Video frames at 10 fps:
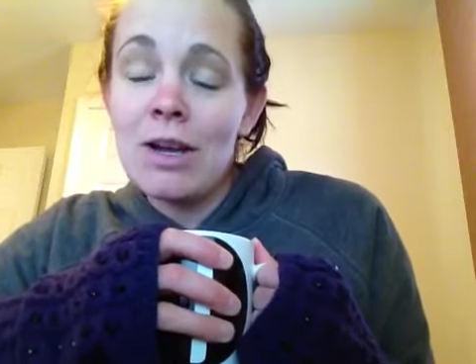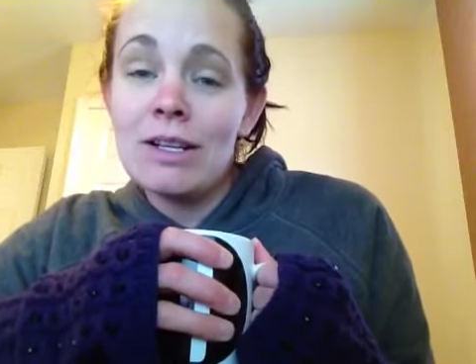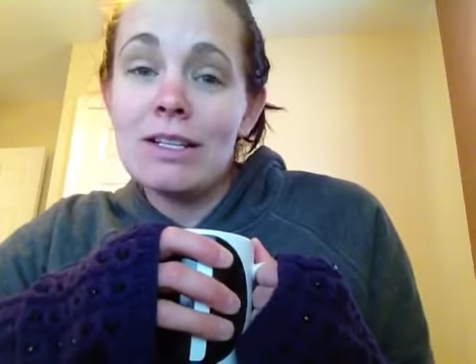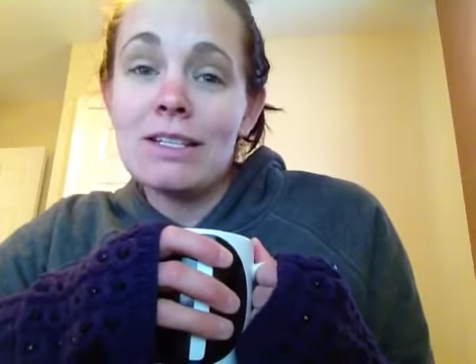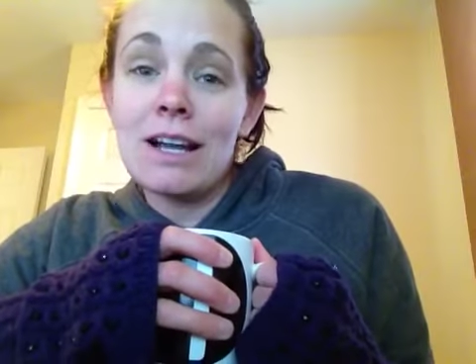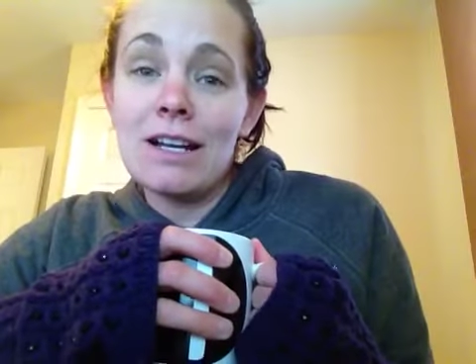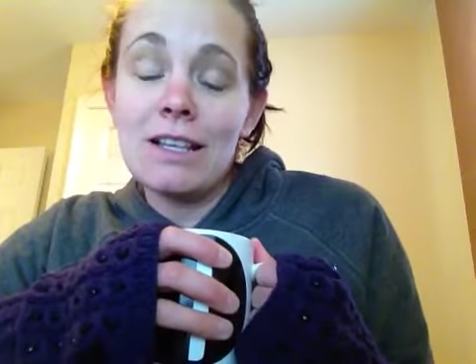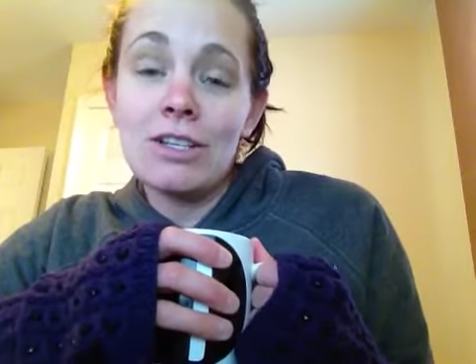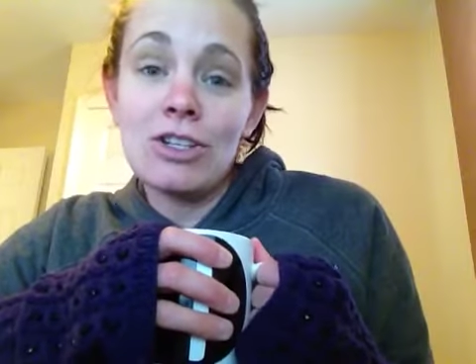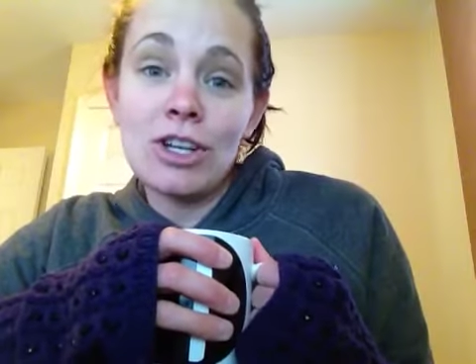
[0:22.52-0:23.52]
decided
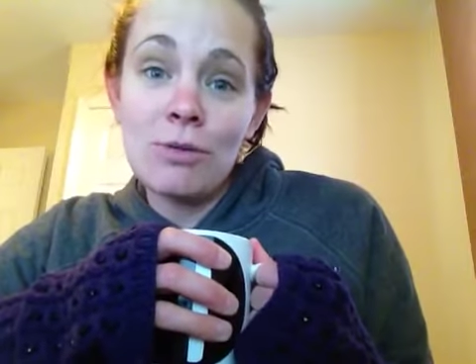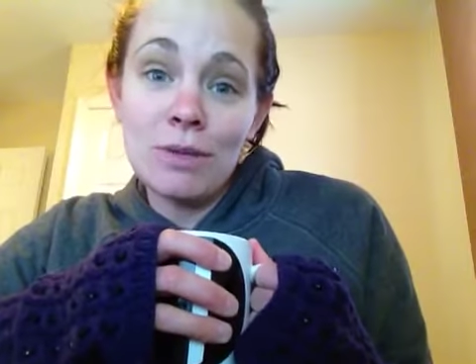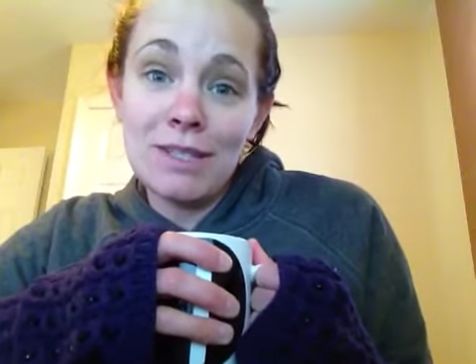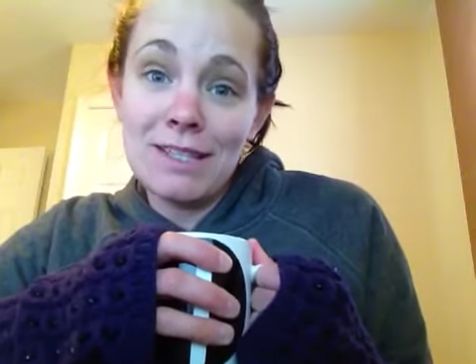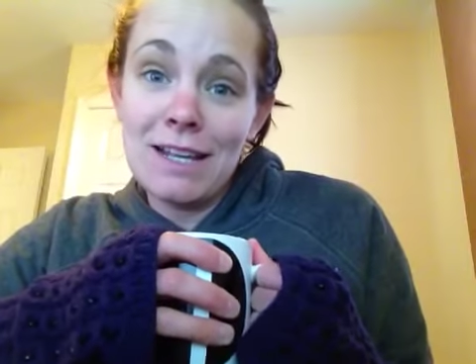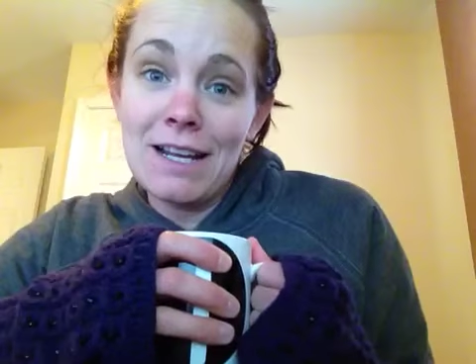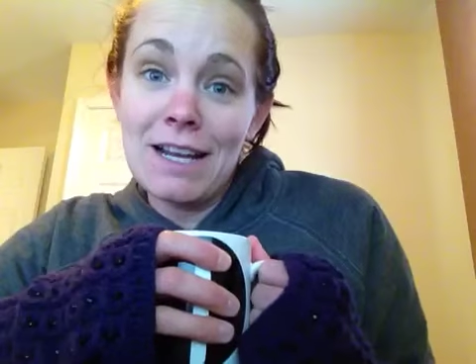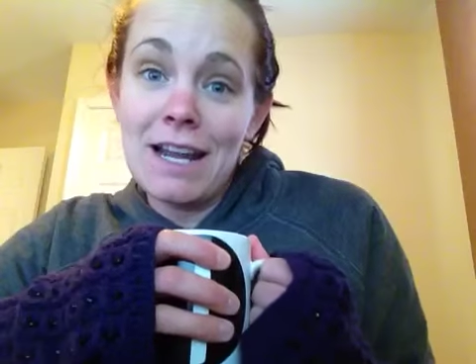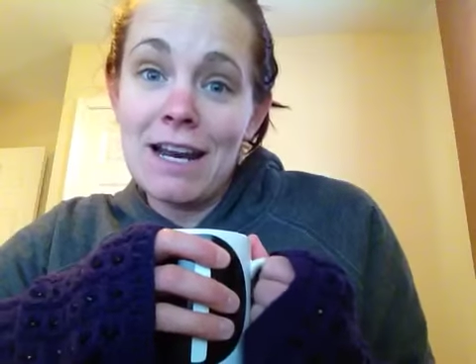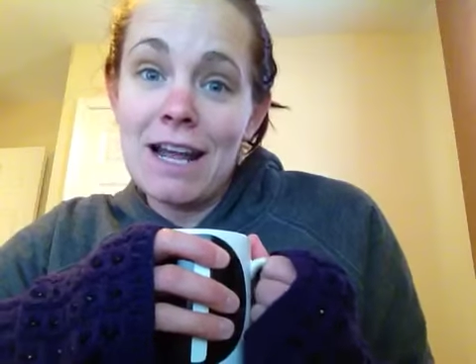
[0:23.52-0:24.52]
that she was
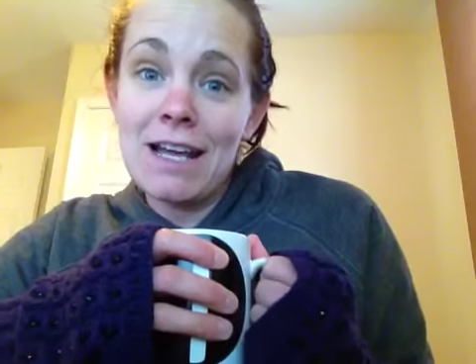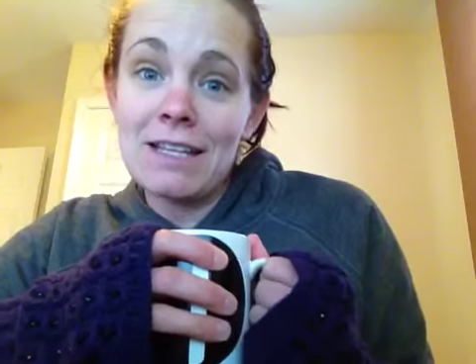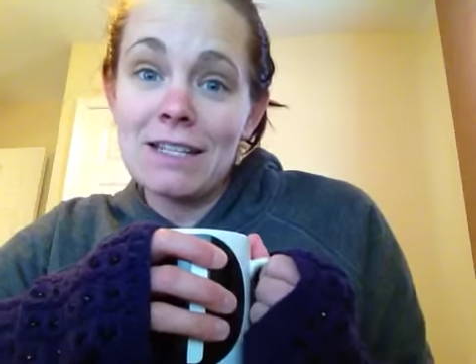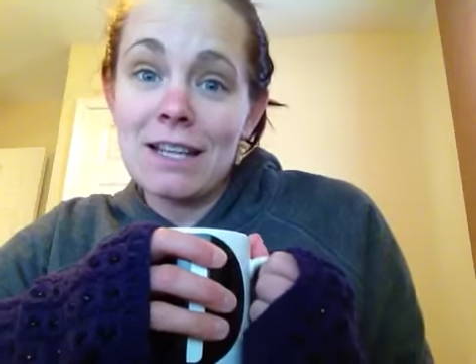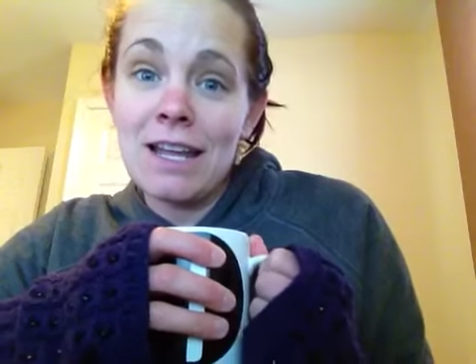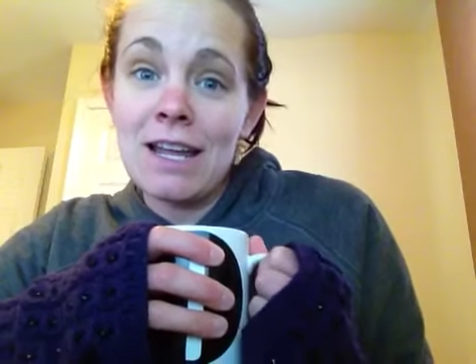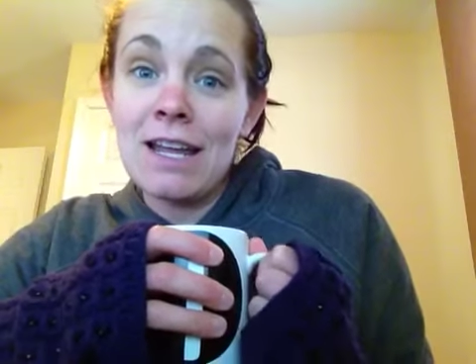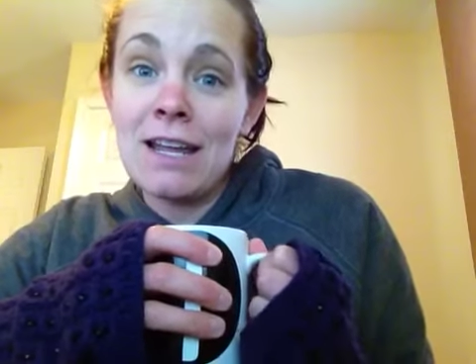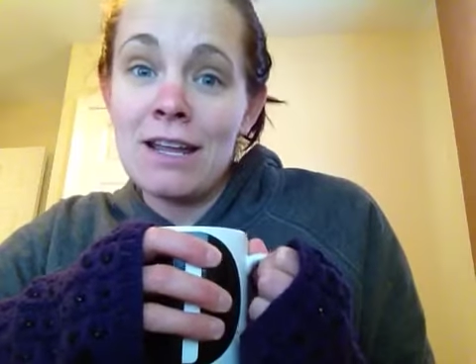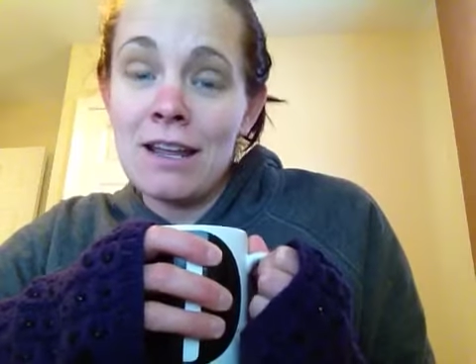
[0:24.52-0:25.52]
sick and has
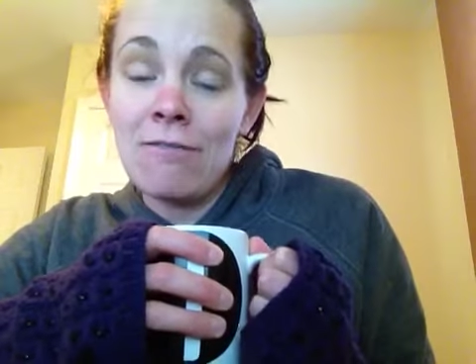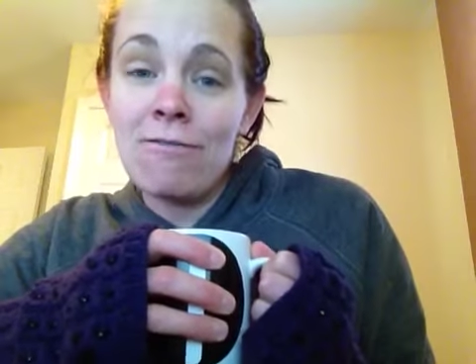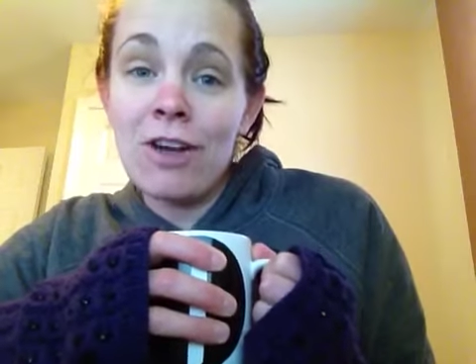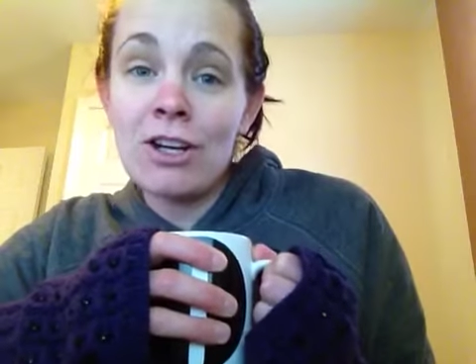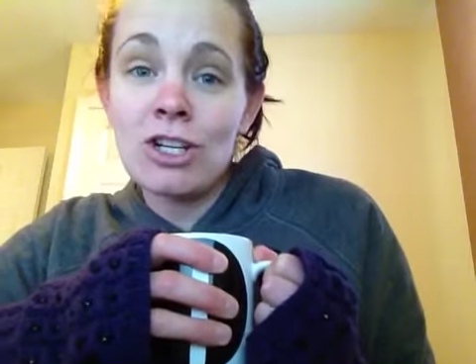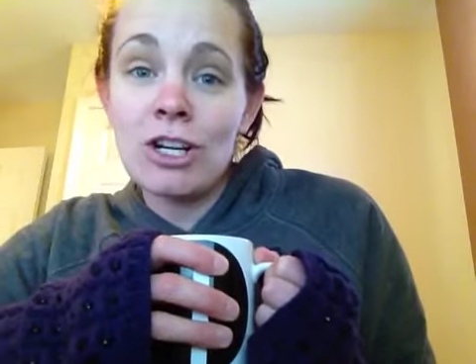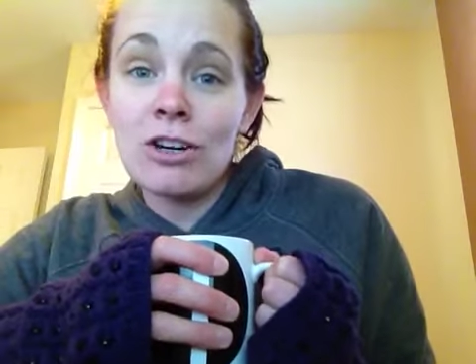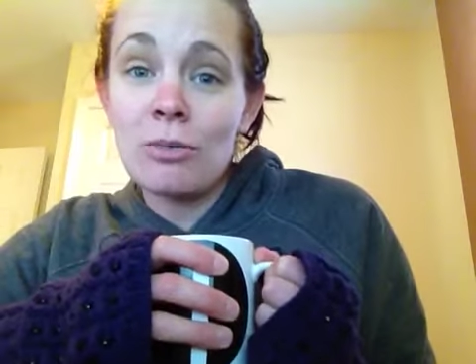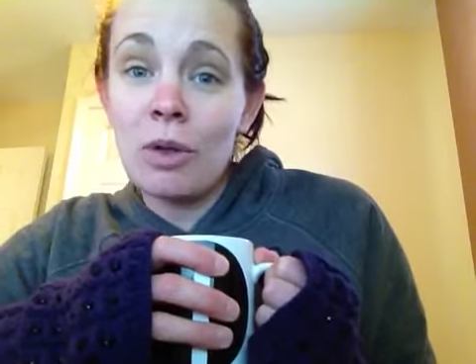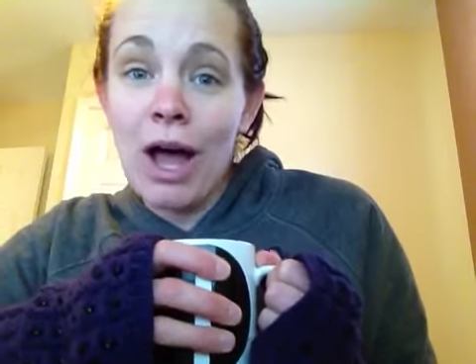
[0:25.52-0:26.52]
a infection in
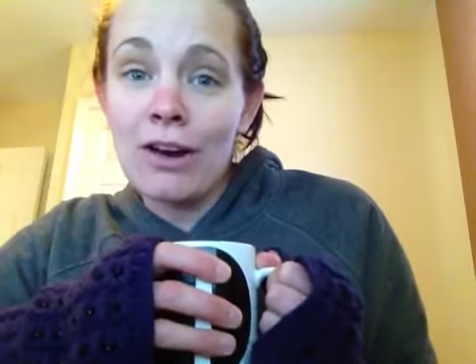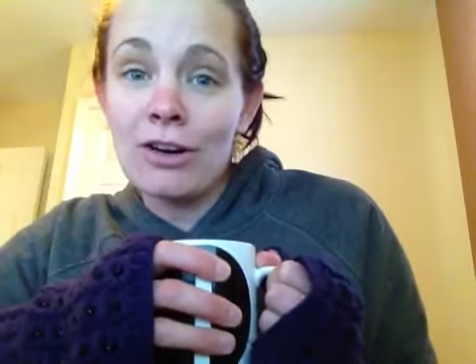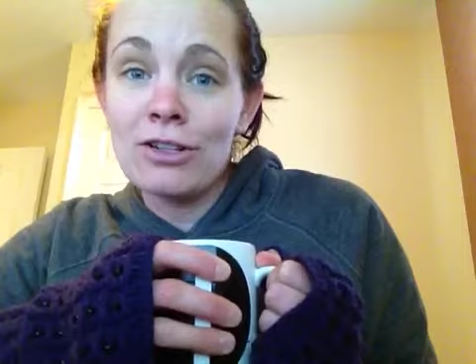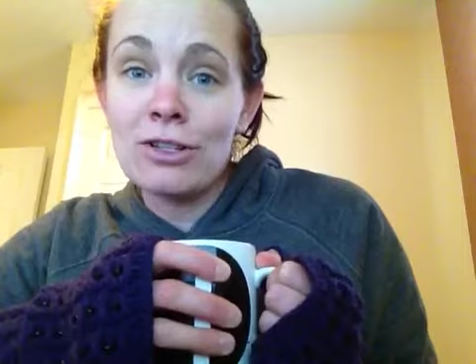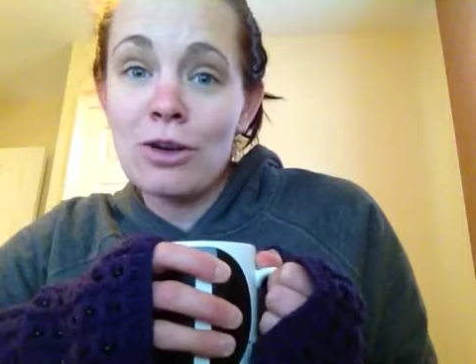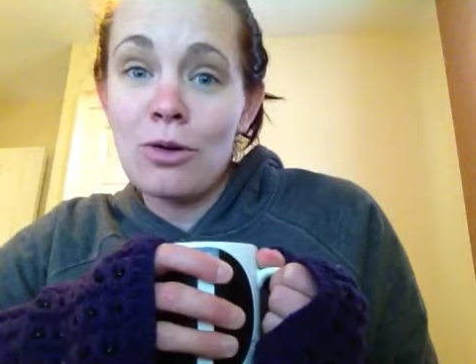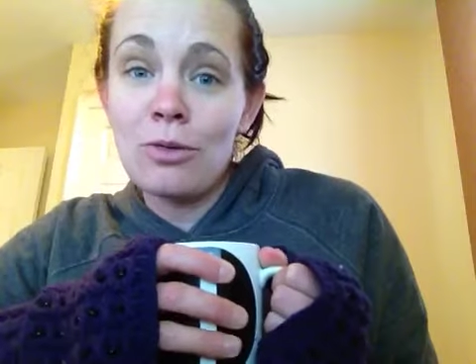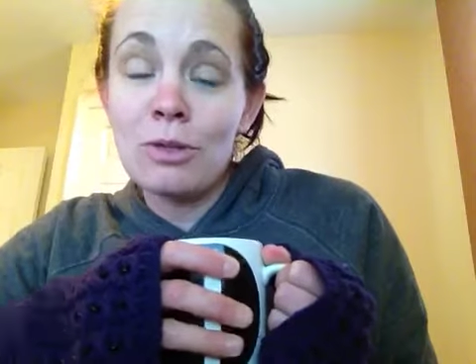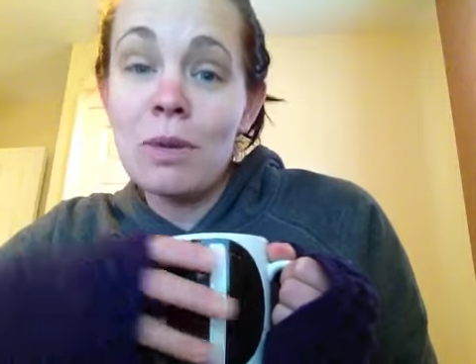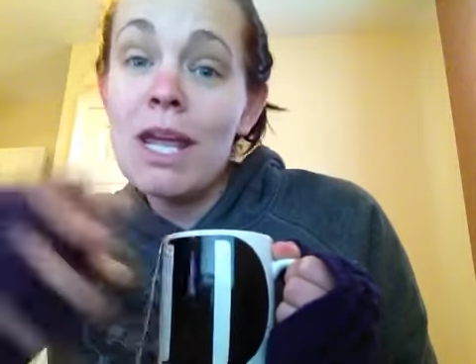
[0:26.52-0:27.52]
her bladder, so
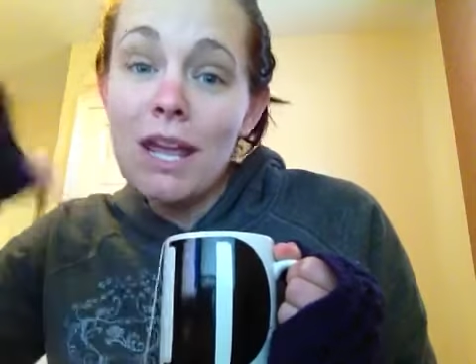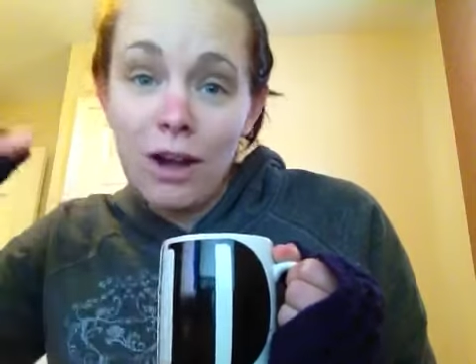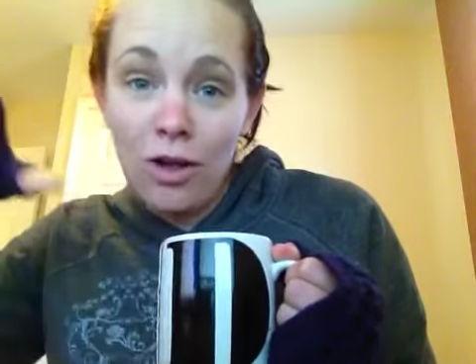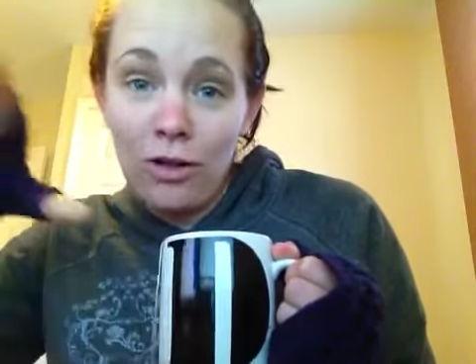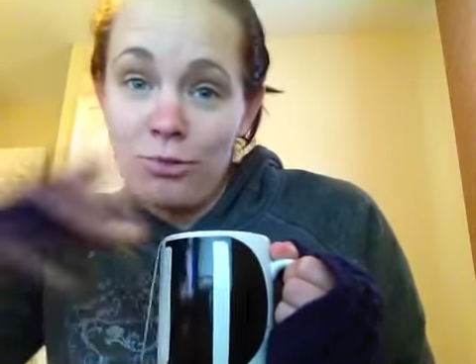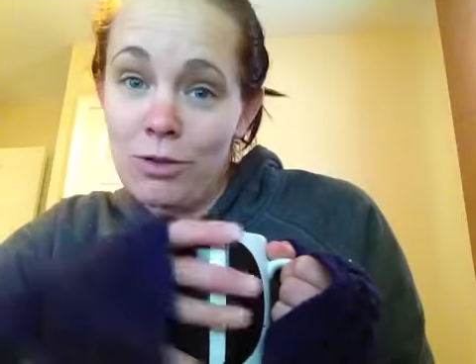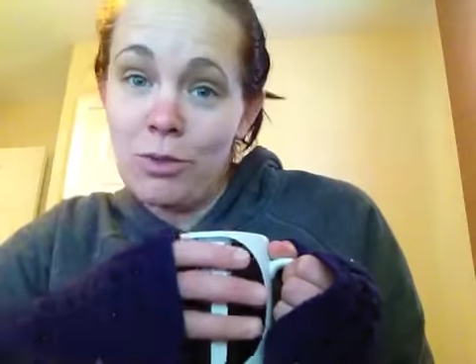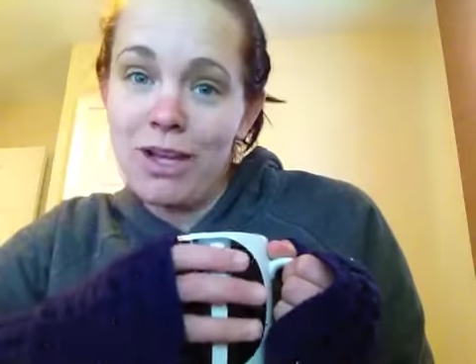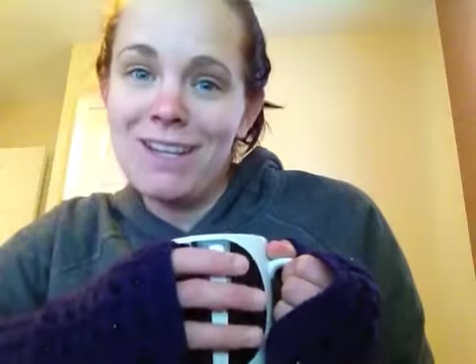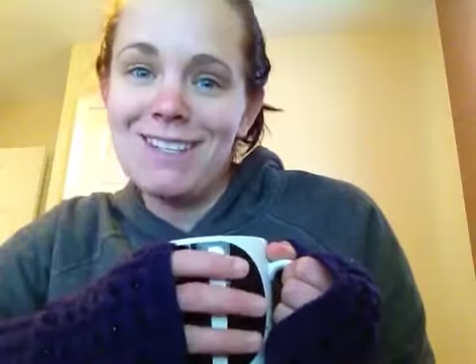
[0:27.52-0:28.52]
was peeing all over the
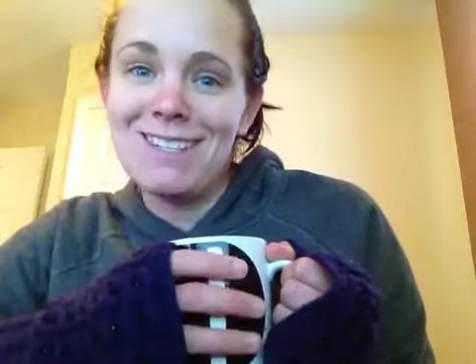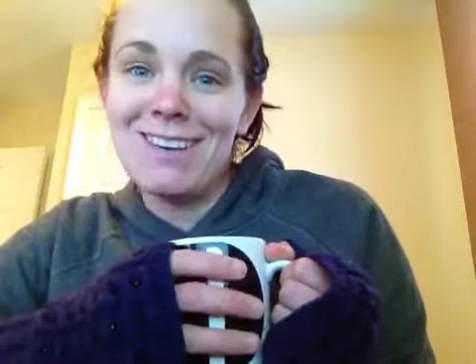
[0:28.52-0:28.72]
place.